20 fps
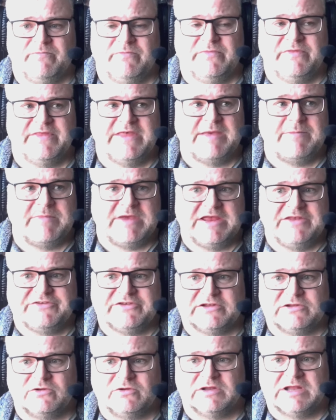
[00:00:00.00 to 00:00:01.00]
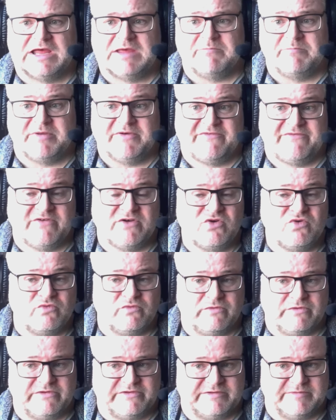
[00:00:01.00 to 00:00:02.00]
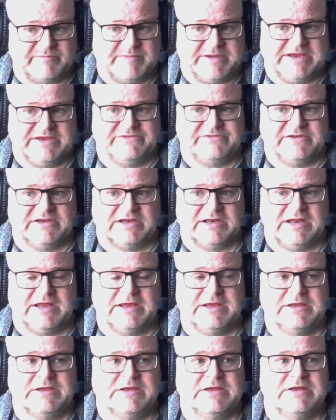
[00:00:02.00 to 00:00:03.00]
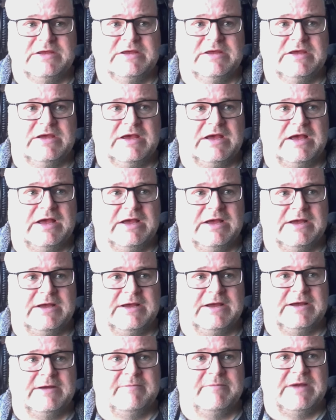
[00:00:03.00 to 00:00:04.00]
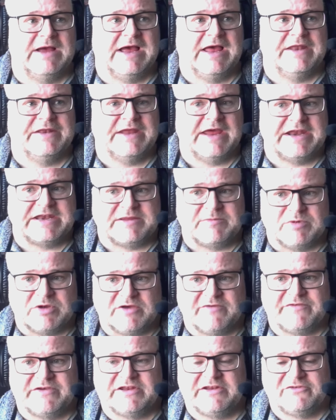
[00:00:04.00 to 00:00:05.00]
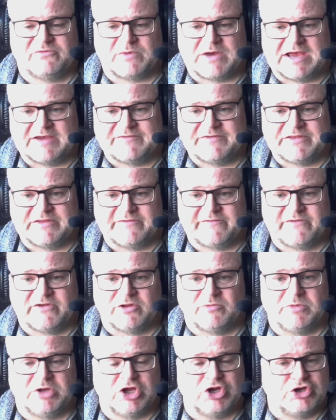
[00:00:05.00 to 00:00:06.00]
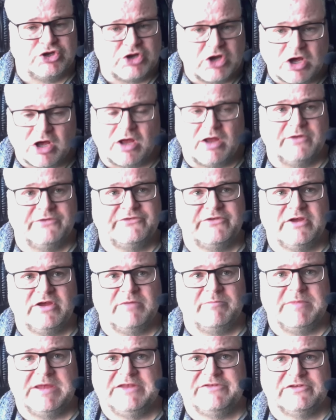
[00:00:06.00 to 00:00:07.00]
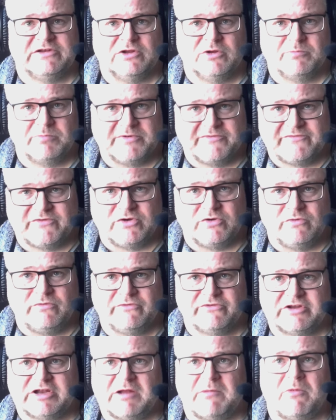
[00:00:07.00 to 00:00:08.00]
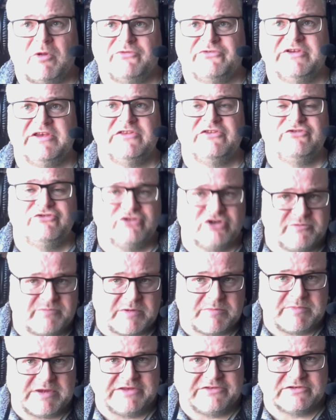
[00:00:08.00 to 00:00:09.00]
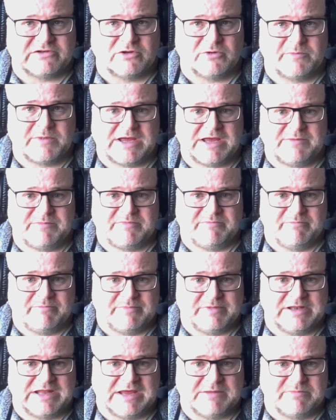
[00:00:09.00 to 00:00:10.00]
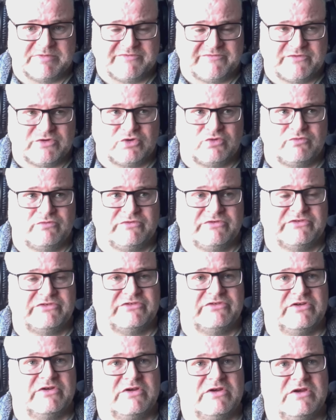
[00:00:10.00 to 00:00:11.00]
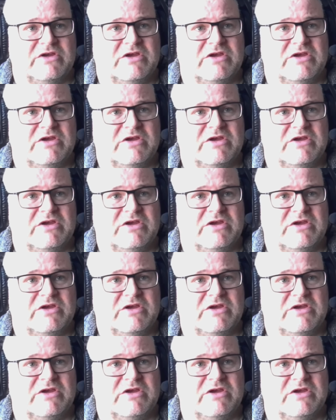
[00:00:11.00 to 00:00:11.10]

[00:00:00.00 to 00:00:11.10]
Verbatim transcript: They're made to look like buffoons, basically. Um, and Eddie Murphy and his wife in the film are not made to look buffoons. And I'm not saying they should have been made to look by, like buffoons.